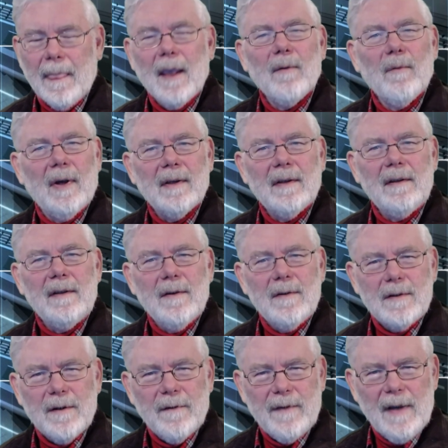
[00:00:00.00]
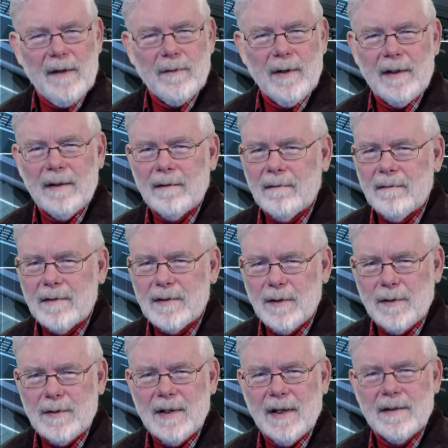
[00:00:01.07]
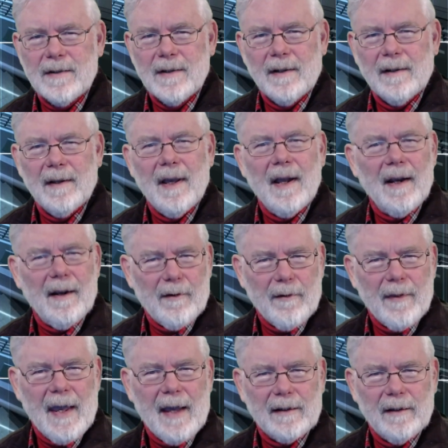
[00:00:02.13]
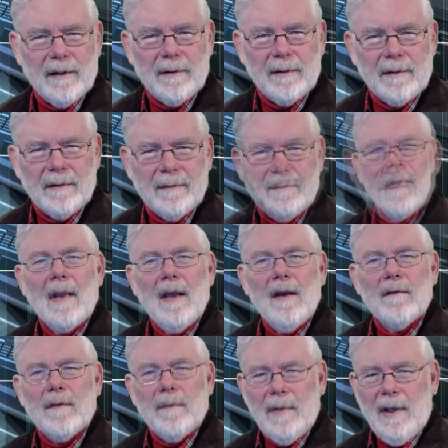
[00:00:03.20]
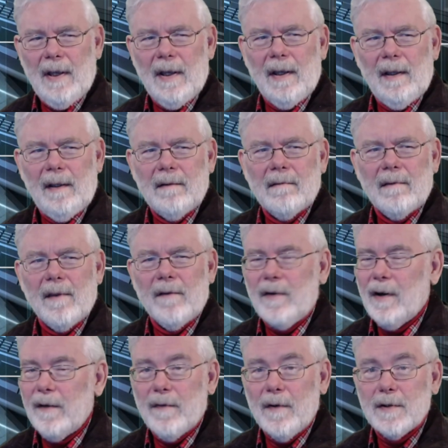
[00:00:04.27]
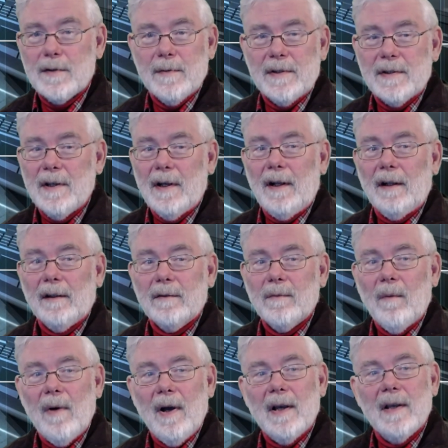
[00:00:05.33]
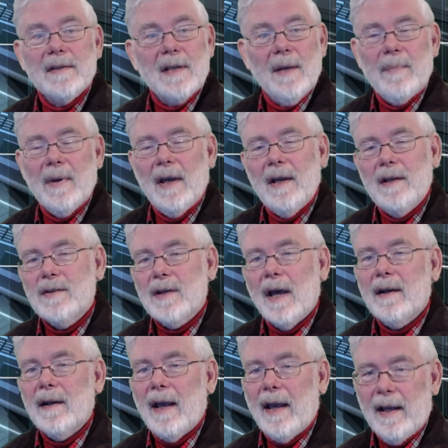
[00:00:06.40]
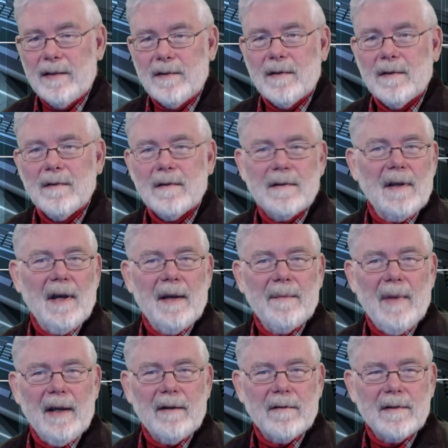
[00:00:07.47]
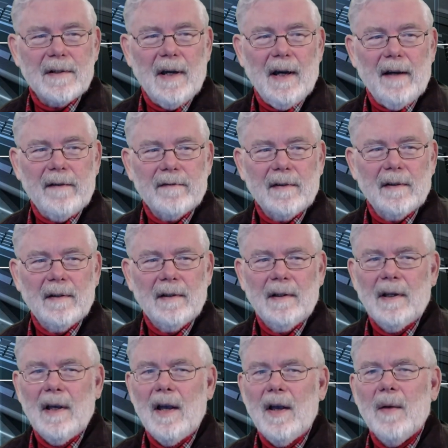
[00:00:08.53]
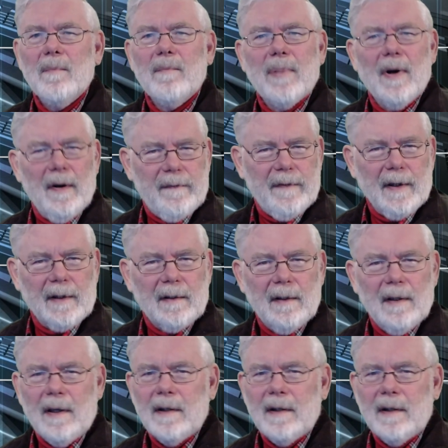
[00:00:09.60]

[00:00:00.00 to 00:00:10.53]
Well, use your favorite search engine and enter that code. For me, the very first result was a page at answers.microsoft. Perfect.